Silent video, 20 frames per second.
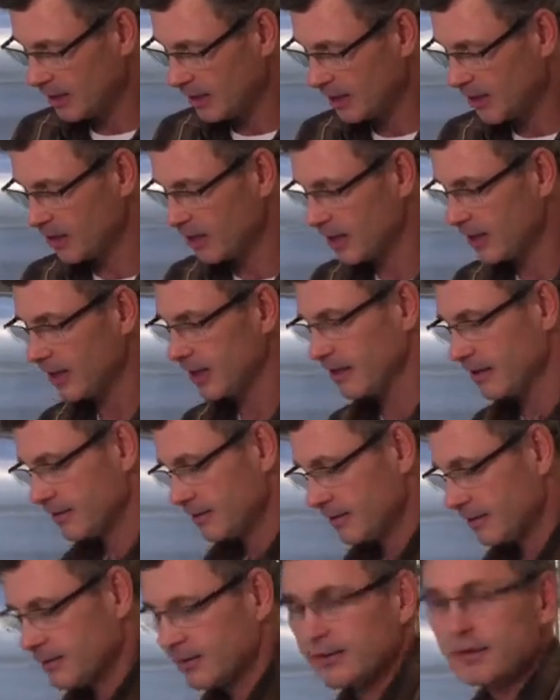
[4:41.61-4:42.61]
All right,
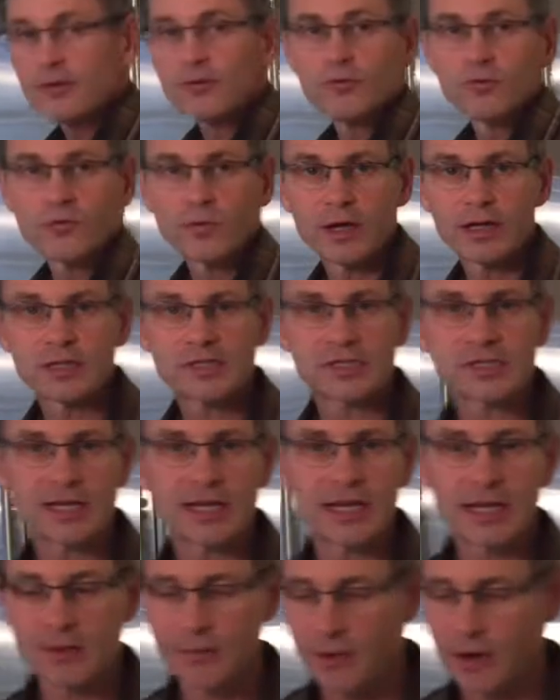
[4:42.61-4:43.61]
rinsed
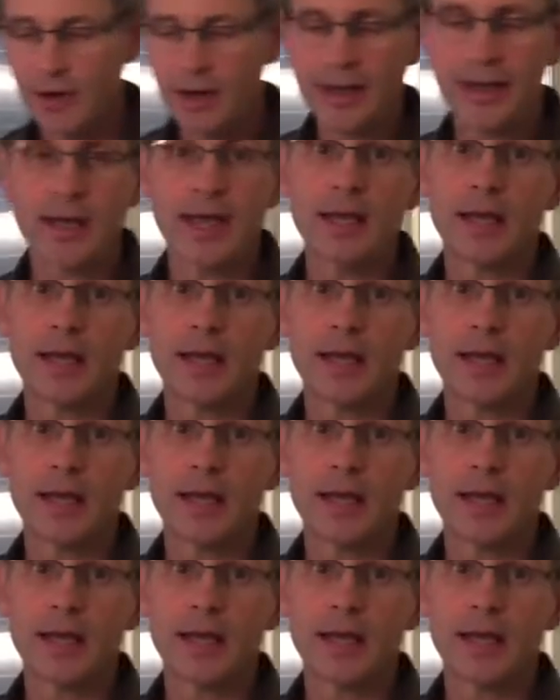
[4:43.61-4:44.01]
quinoa.